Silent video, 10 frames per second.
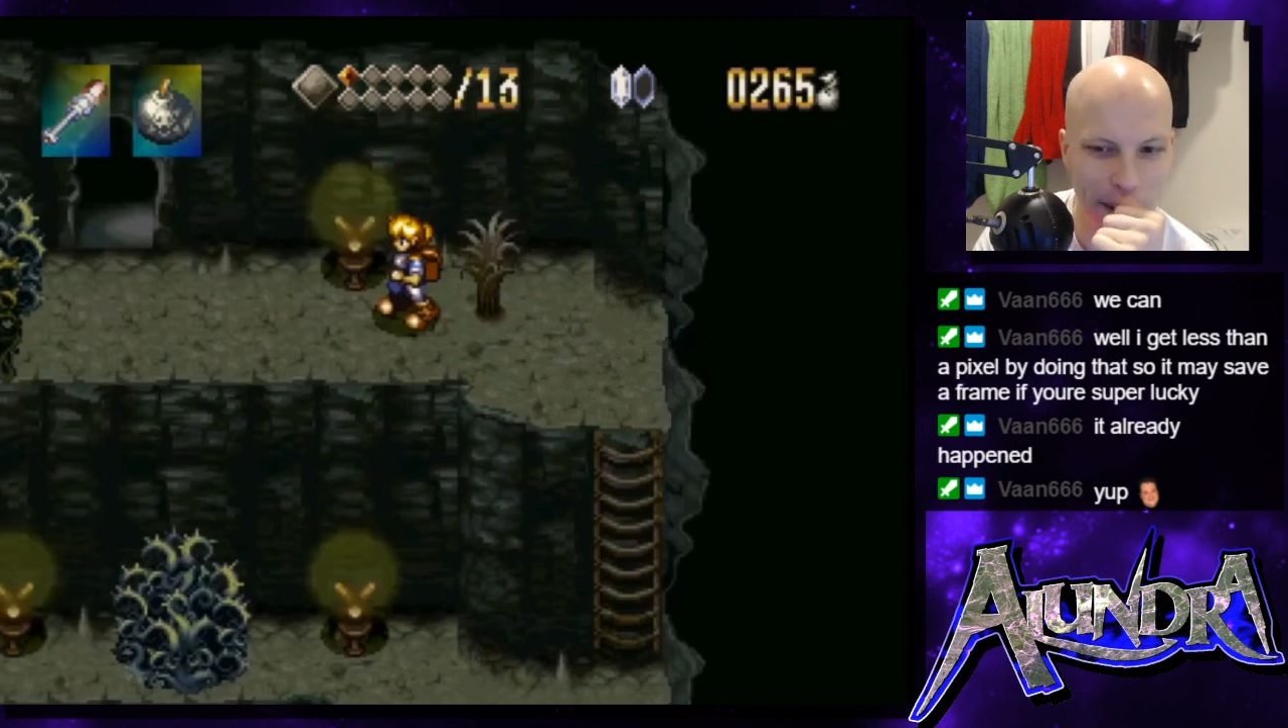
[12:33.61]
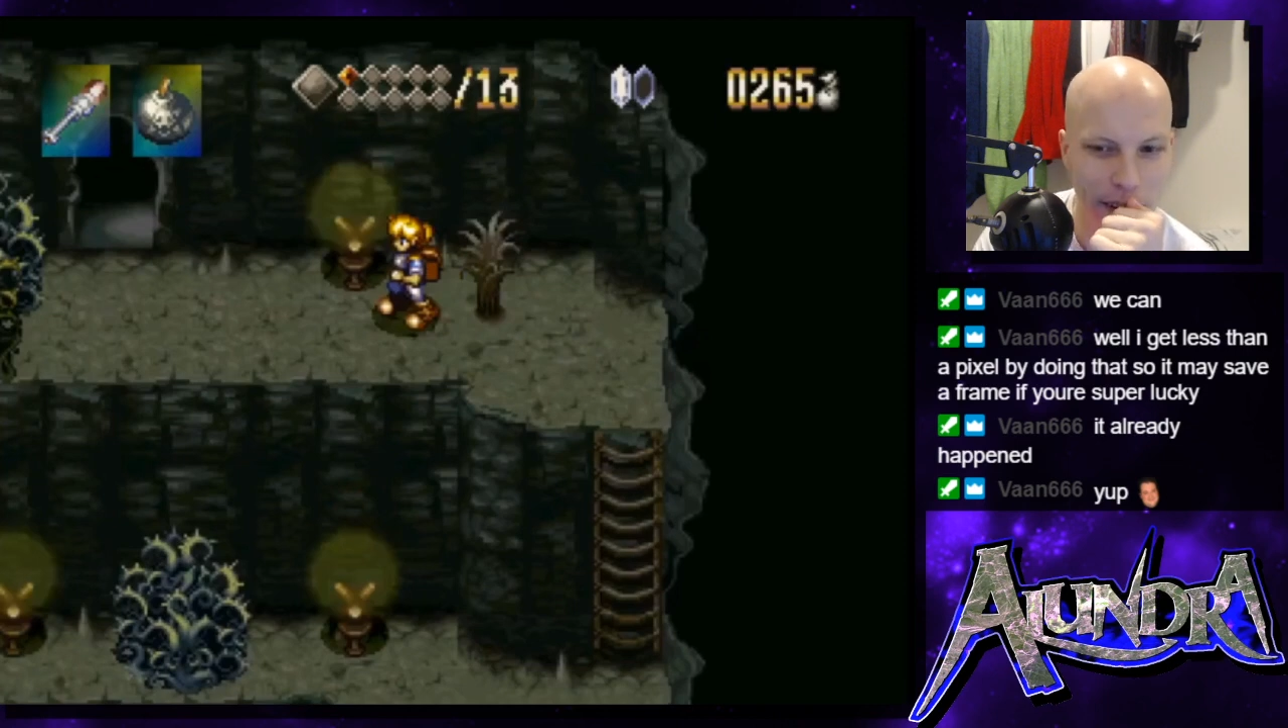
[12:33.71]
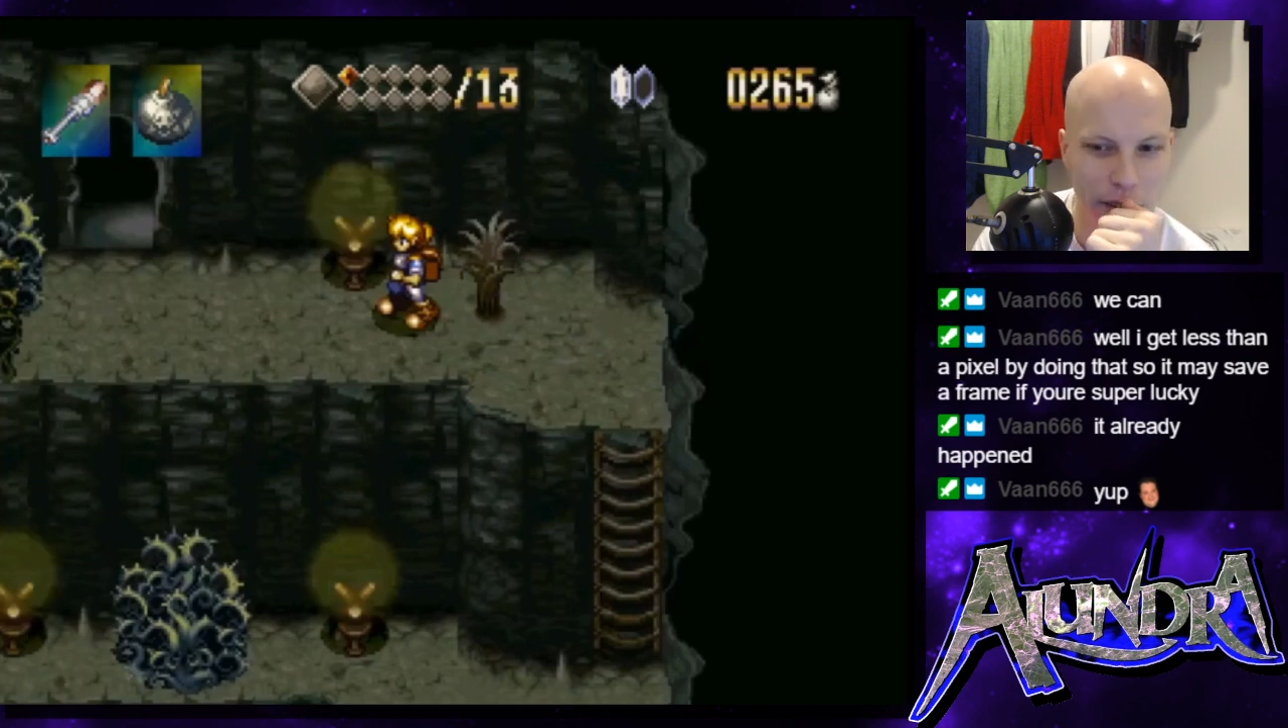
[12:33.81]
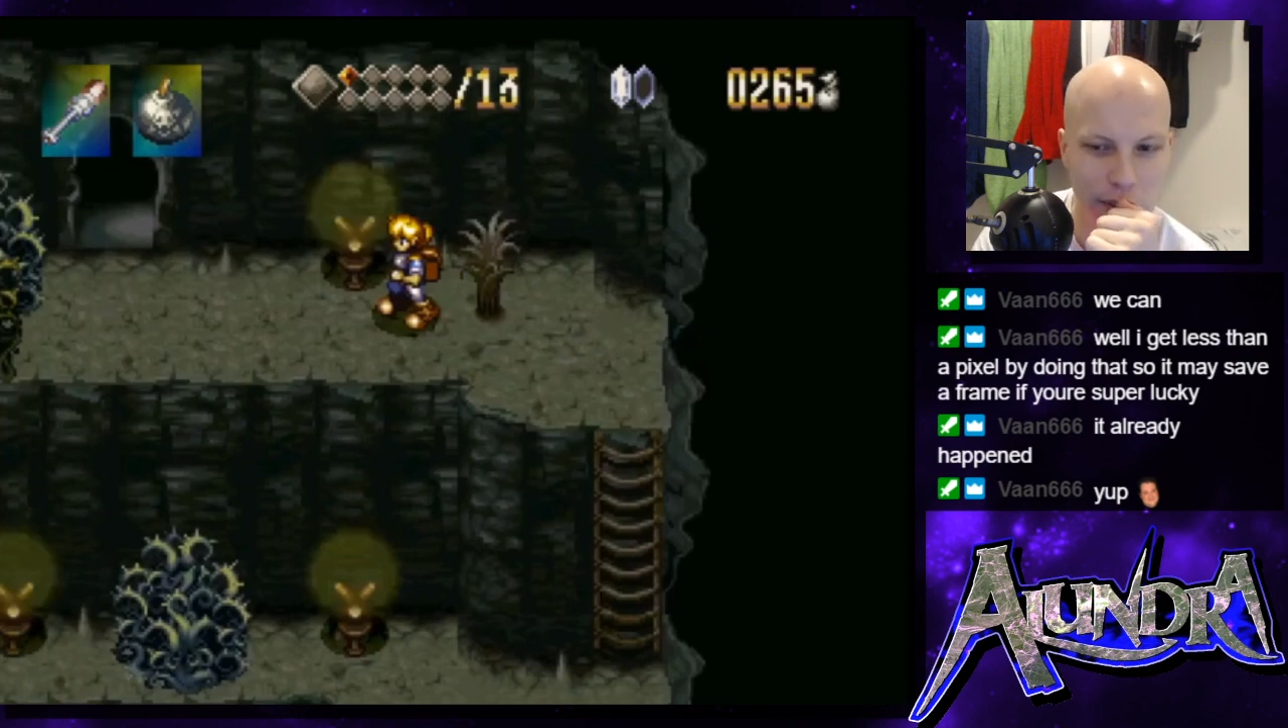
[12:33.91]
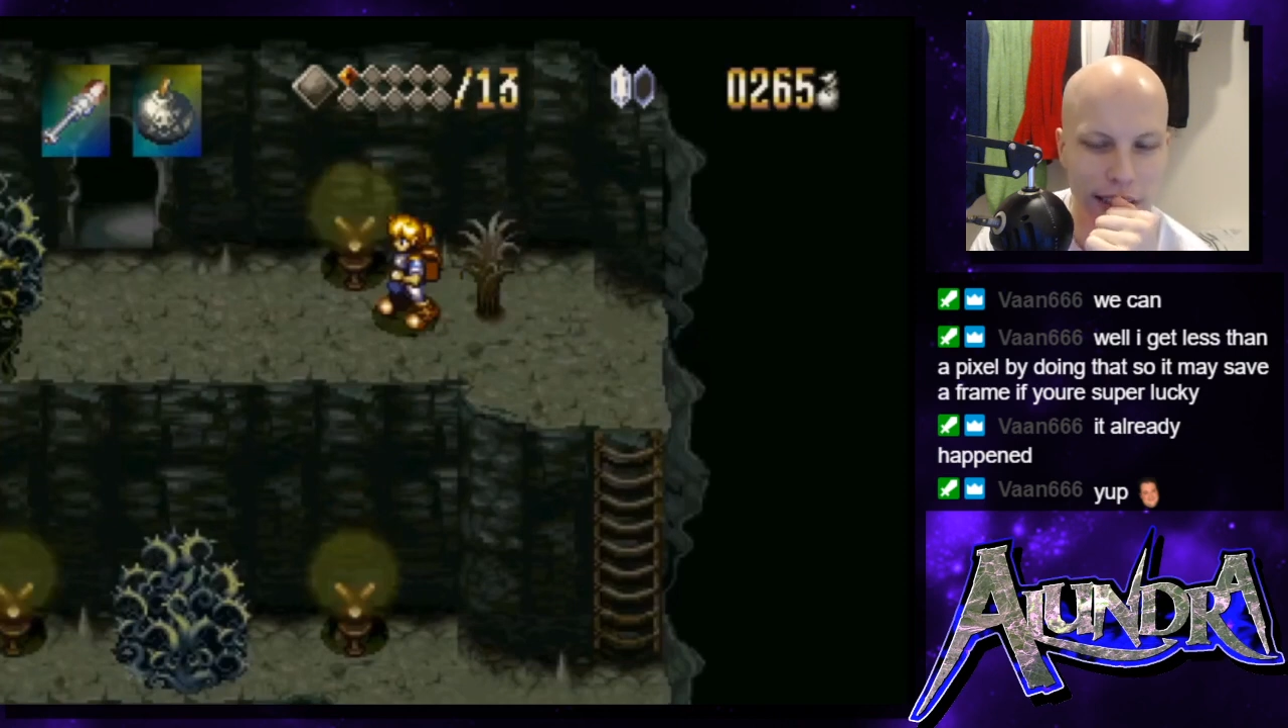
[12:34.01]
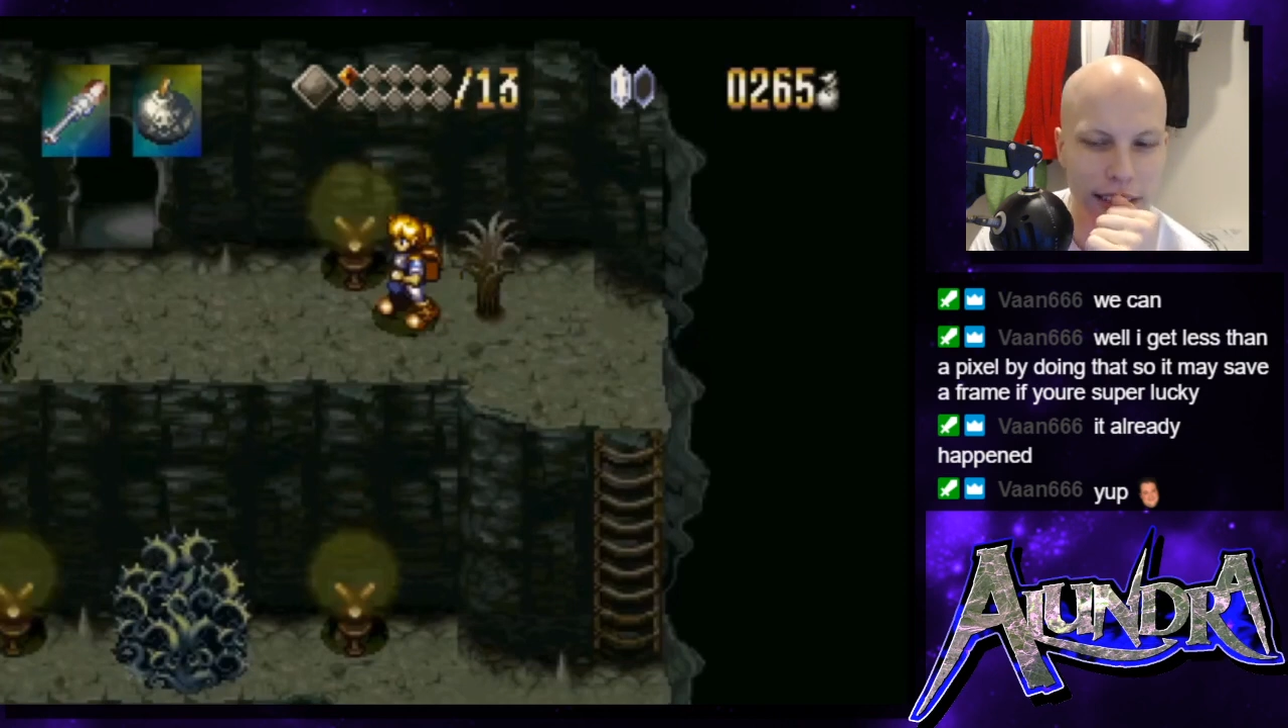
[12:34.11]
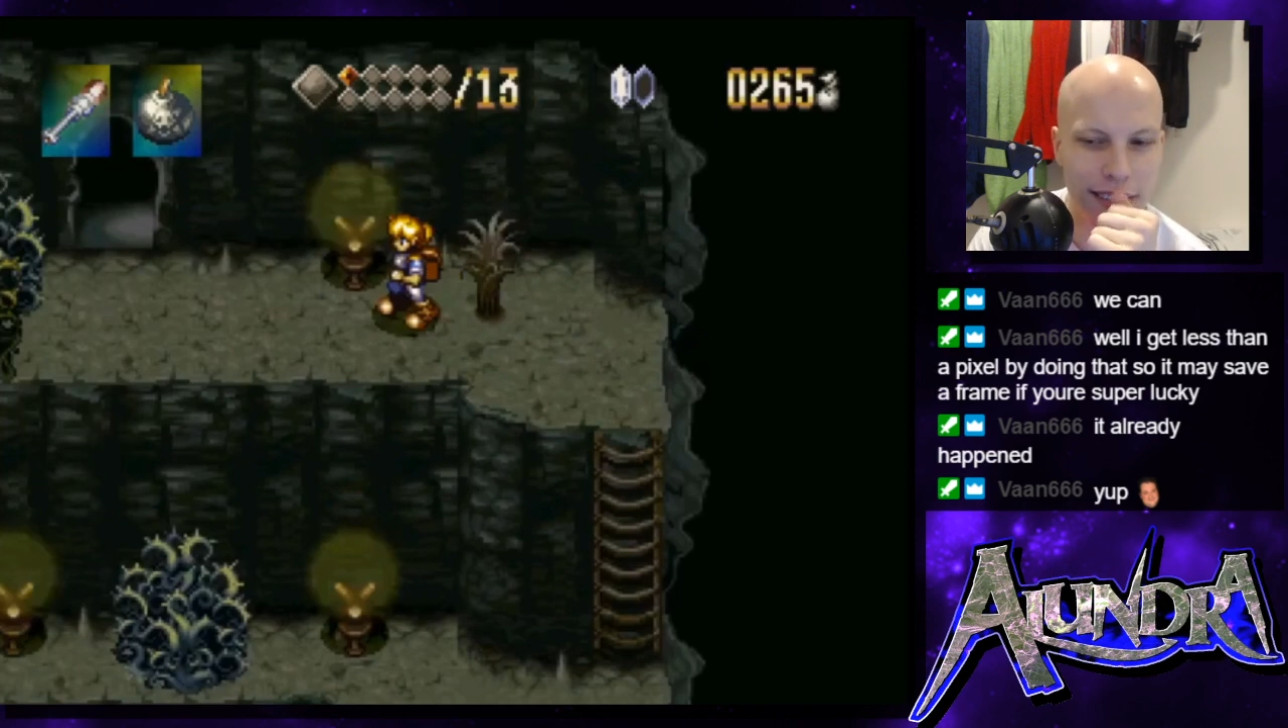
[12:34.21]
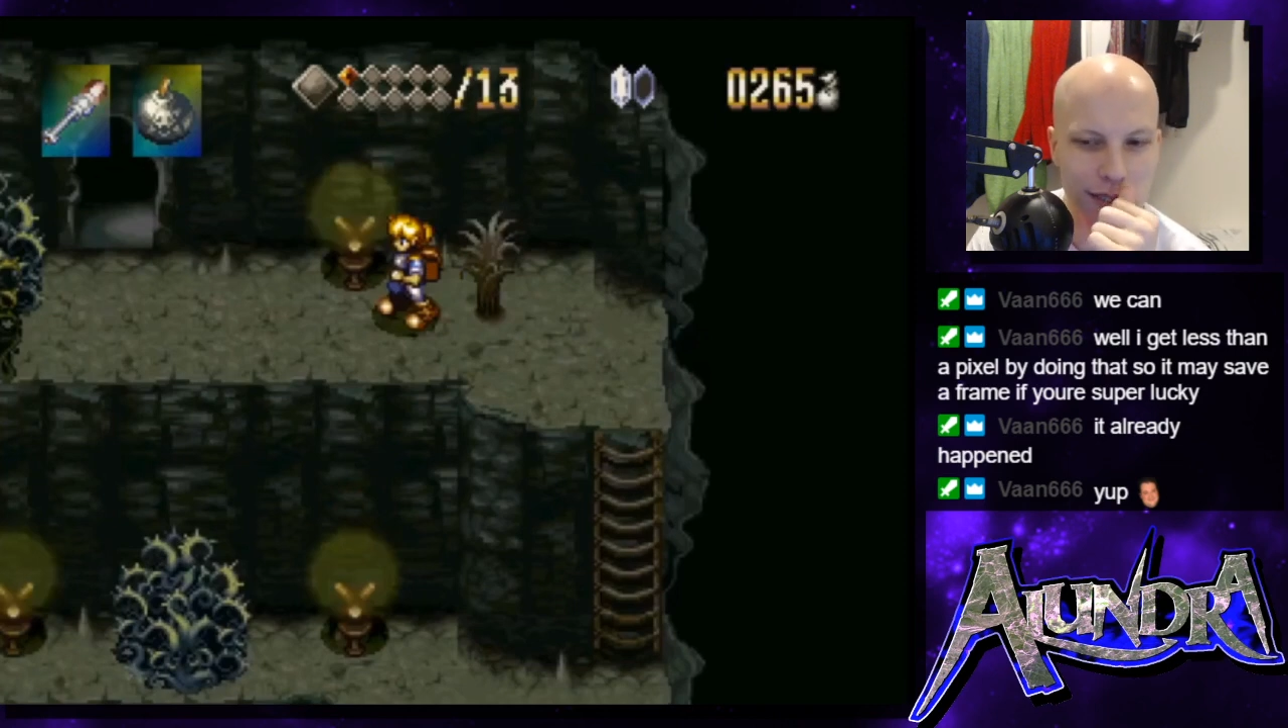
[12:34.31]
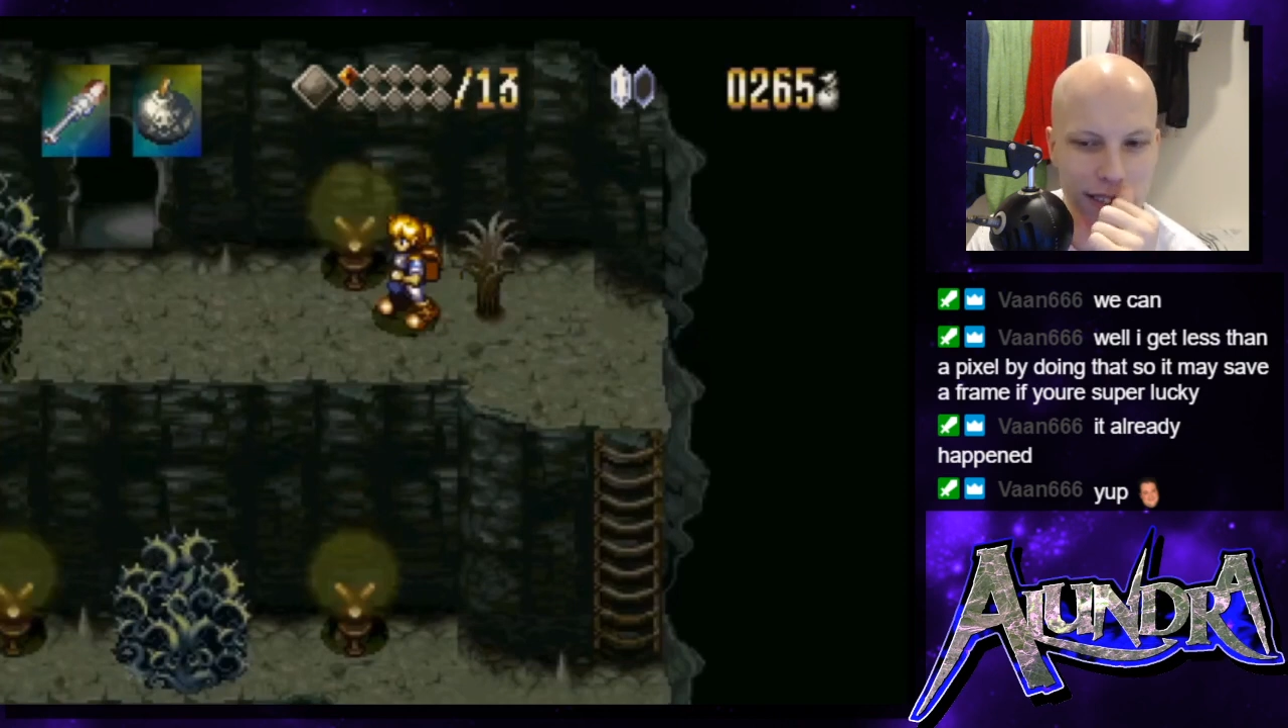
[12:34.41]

Really intricate